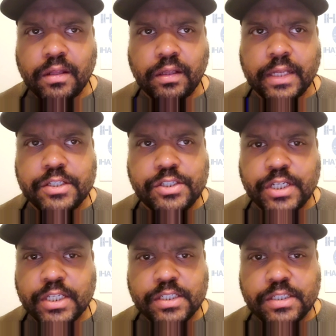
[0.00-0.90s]
Let's
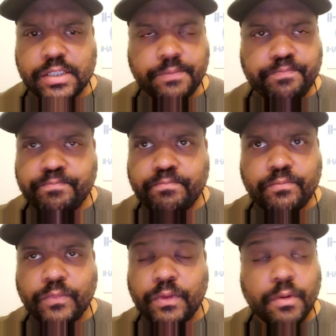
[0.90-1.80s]
just
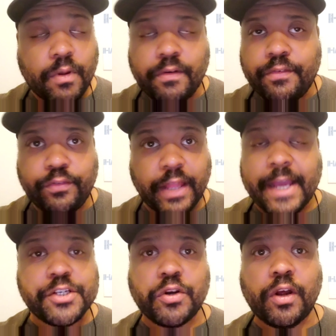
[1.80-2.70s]

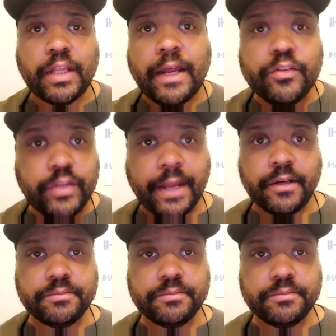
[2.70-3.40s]
flash it all out there.